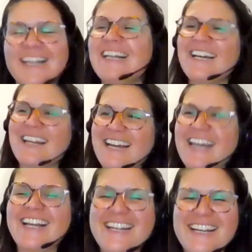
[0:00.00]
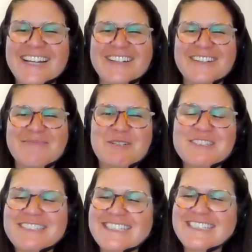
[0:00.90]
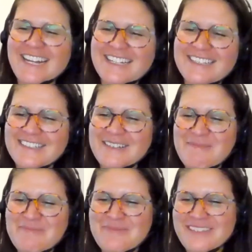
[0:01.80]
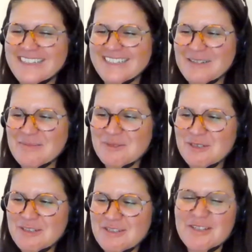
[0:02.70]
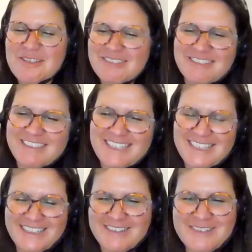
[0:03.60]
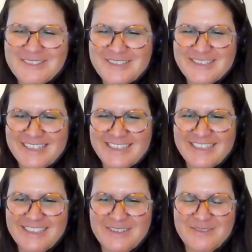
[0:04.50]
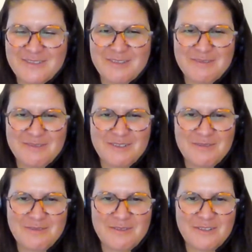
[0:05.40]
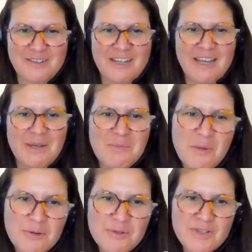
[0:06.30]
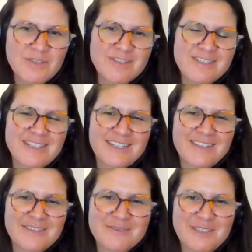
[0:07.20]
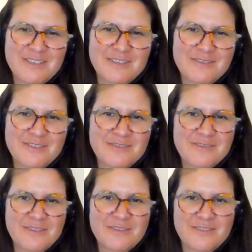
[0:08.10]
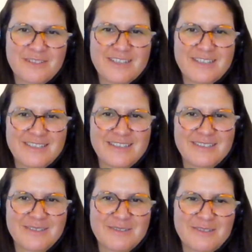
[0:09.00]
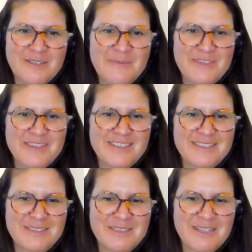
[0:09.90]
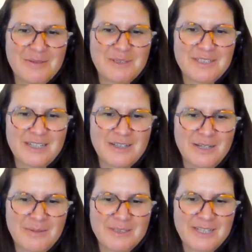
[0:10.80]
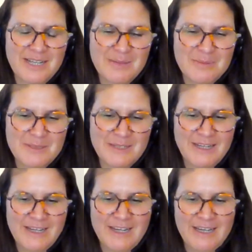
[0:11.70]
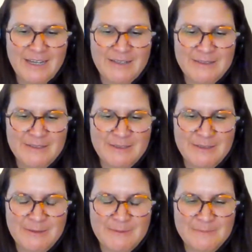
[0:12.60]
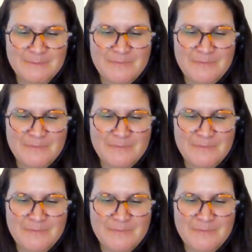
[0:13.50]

uh, more detailed, uh, uh, more subtle yeah, understanding of, of, of uh, emotions and of way of, of, of thinking. So this is how it, how it helps. And uh,